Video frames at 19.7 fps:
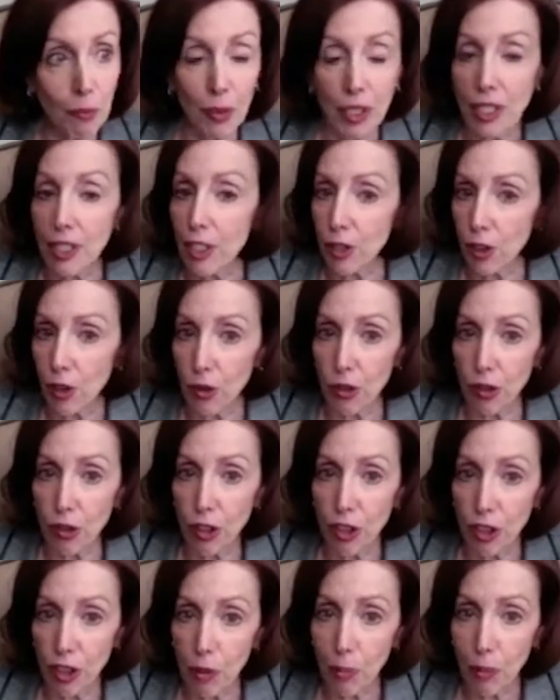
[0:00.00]
business
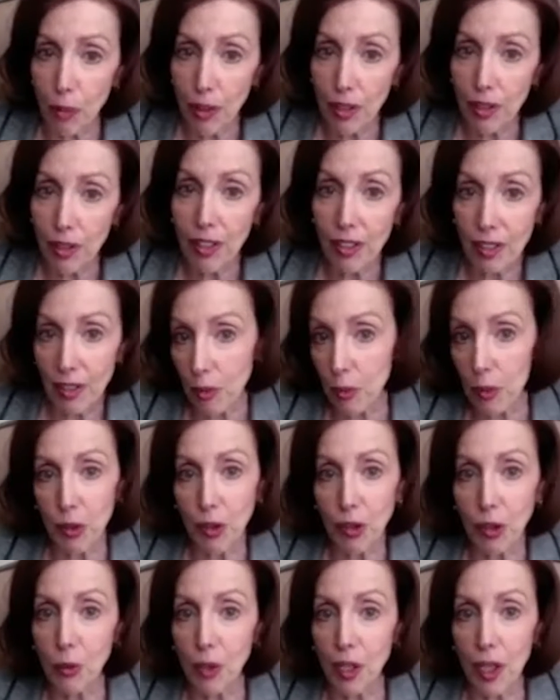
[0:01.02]
ownership,
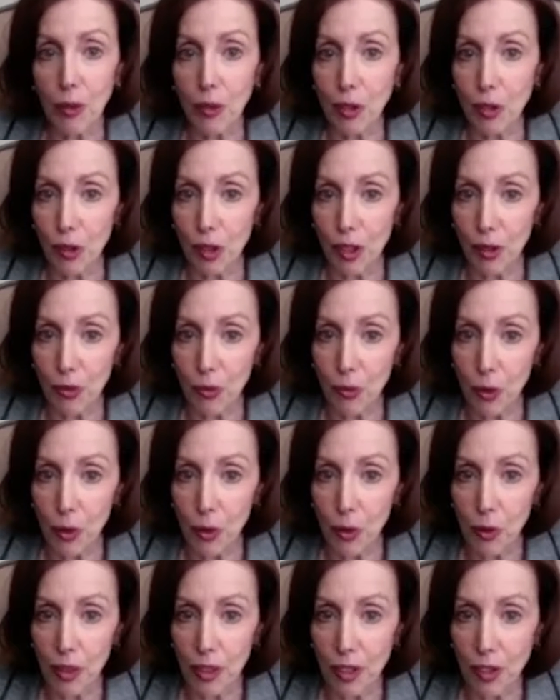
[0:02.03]
similar to what I was looking
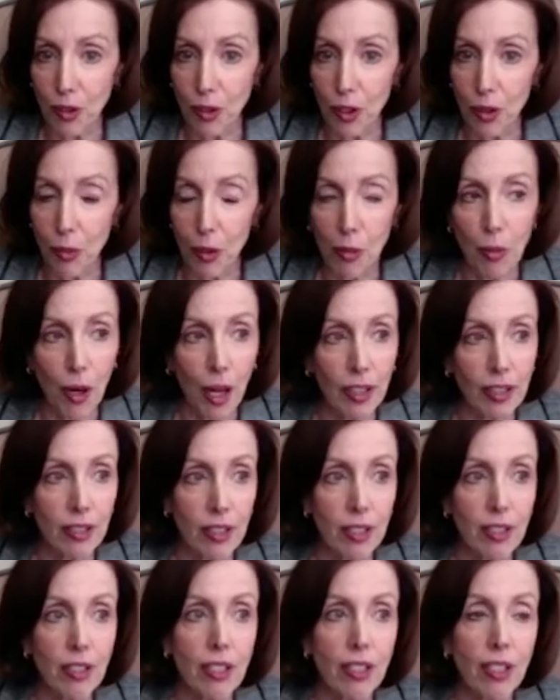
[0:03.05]
for when I started my
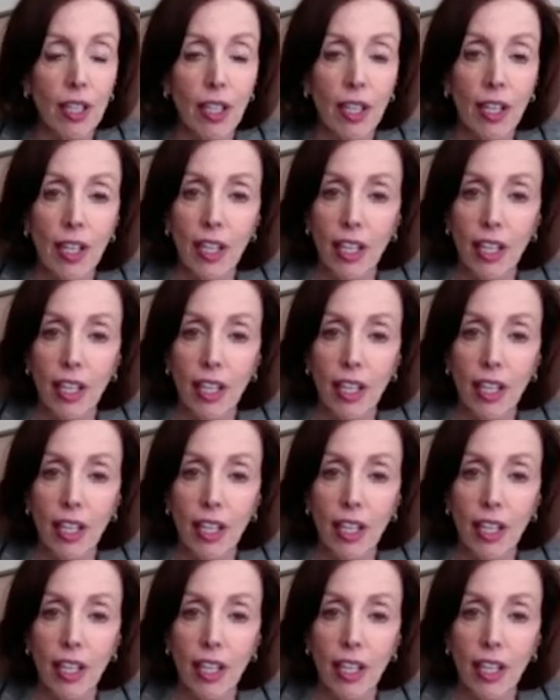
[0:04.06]
practice.